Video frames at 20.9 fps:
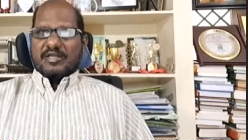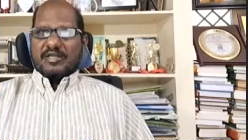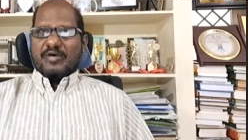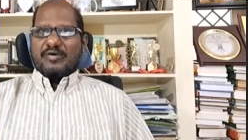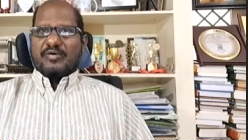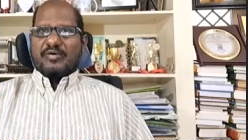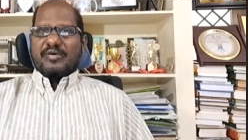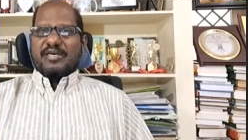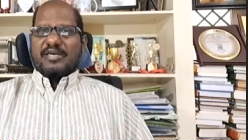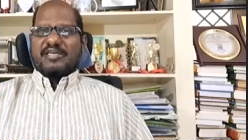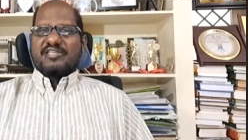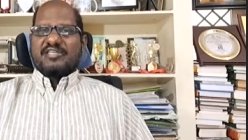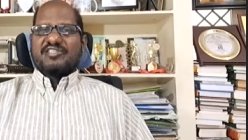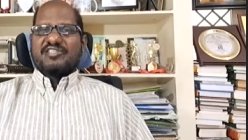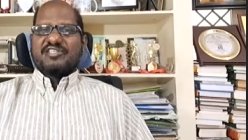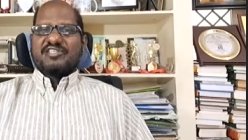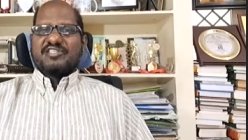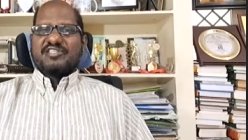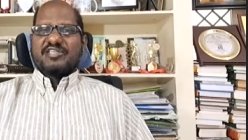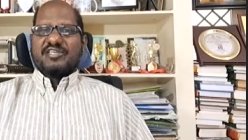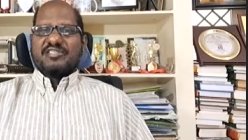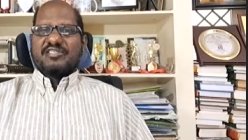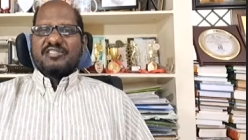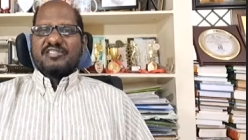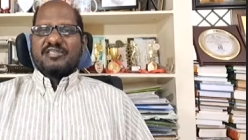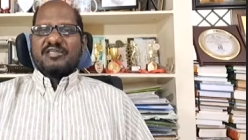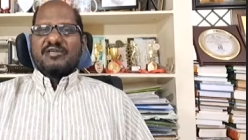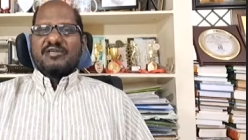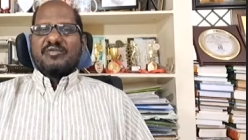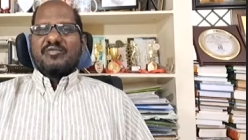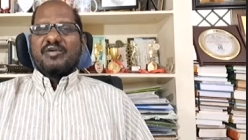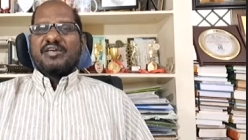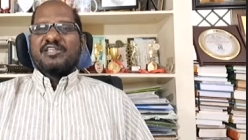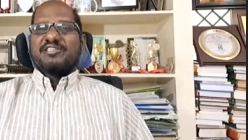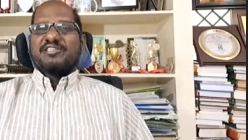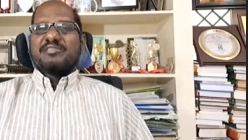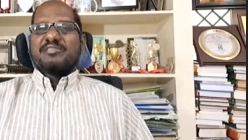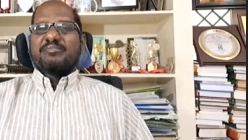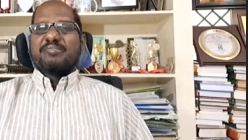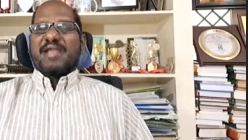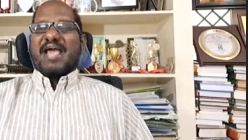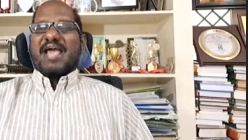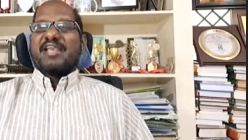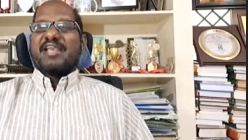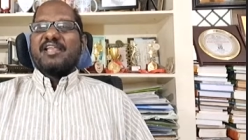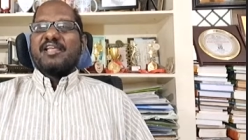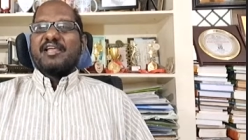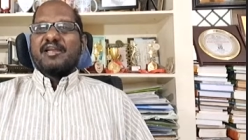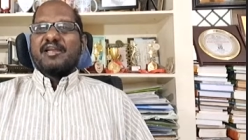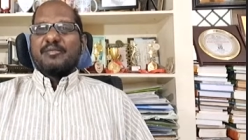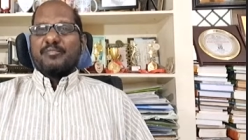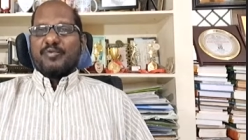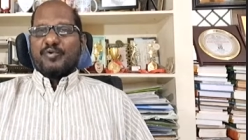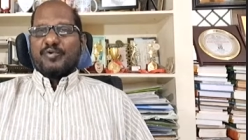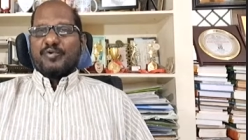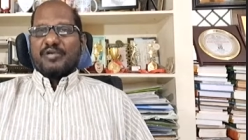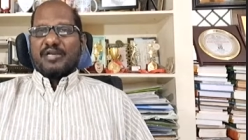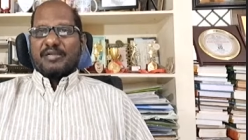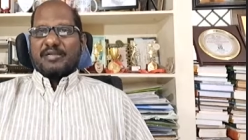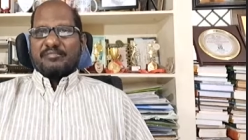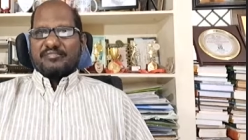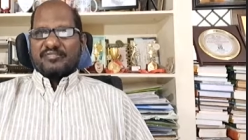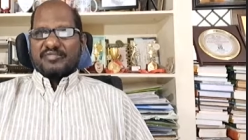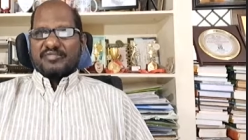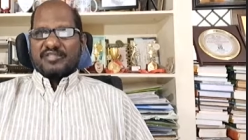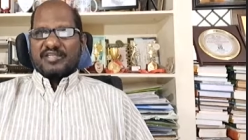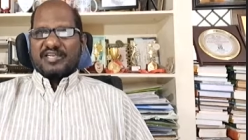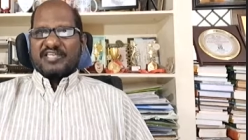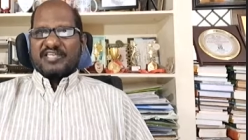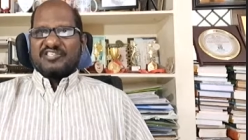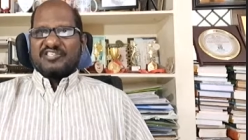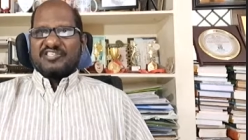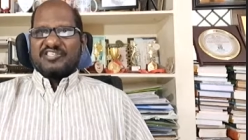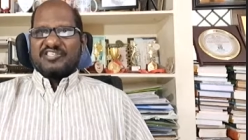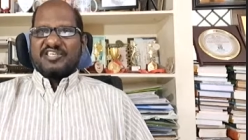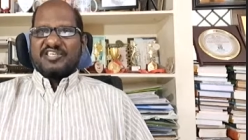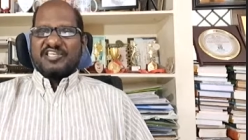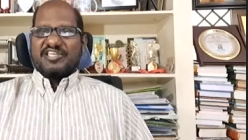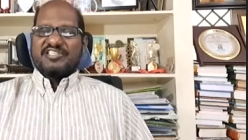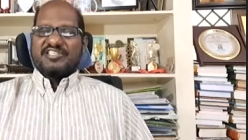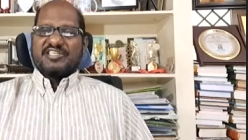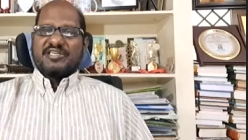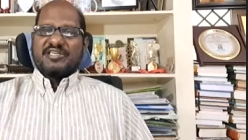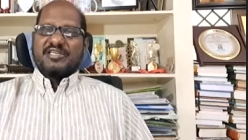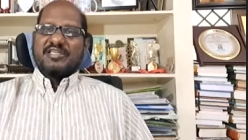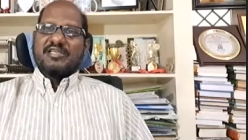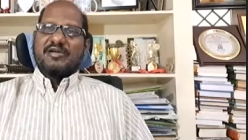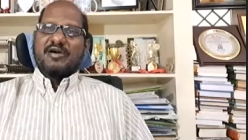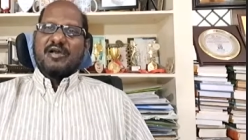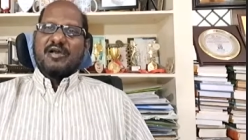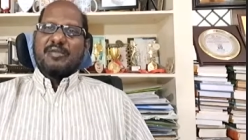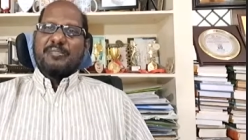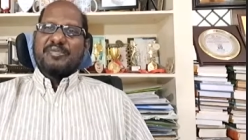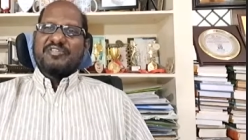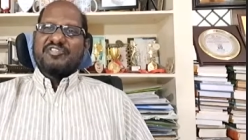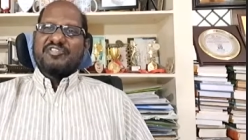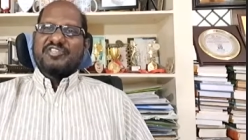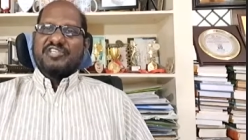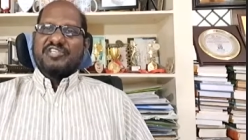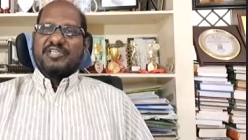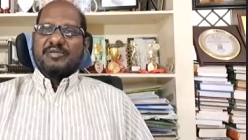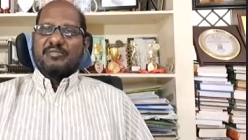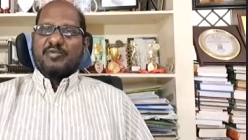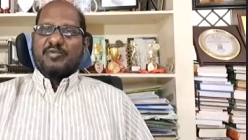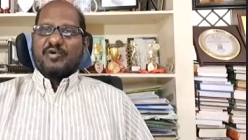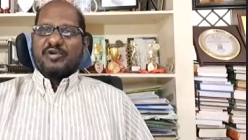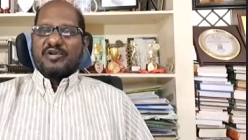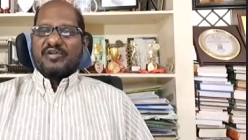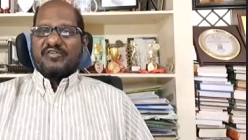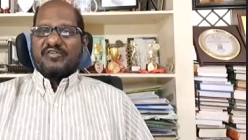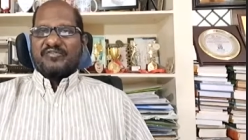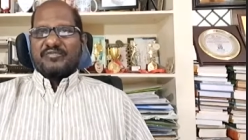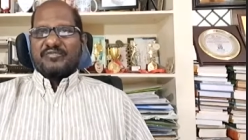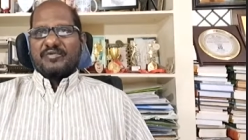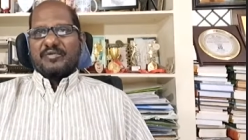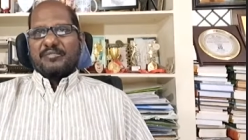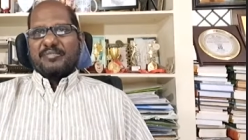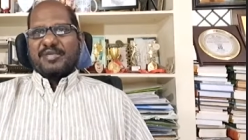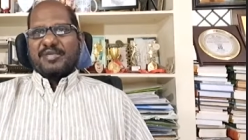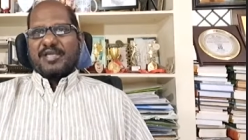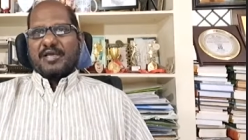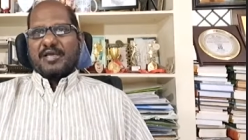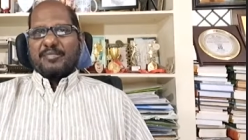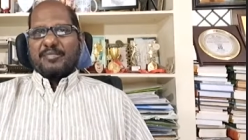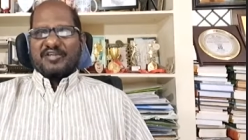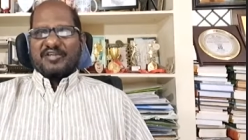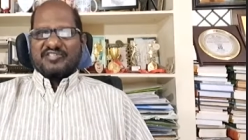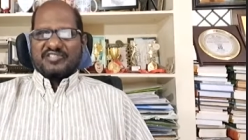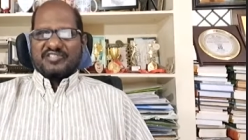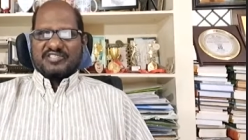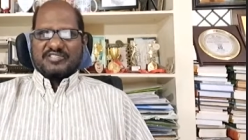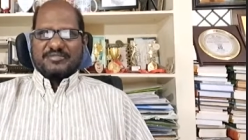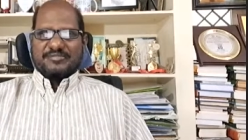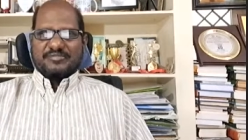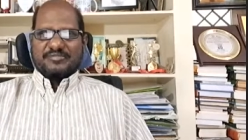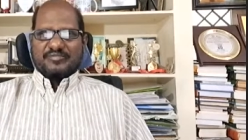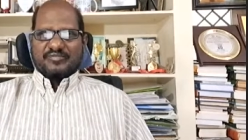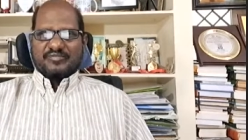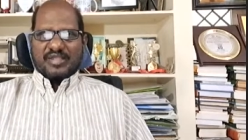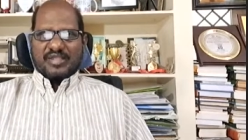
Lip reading: Now let us discuss what is planning and program, the next stage in RPCE model of PR process.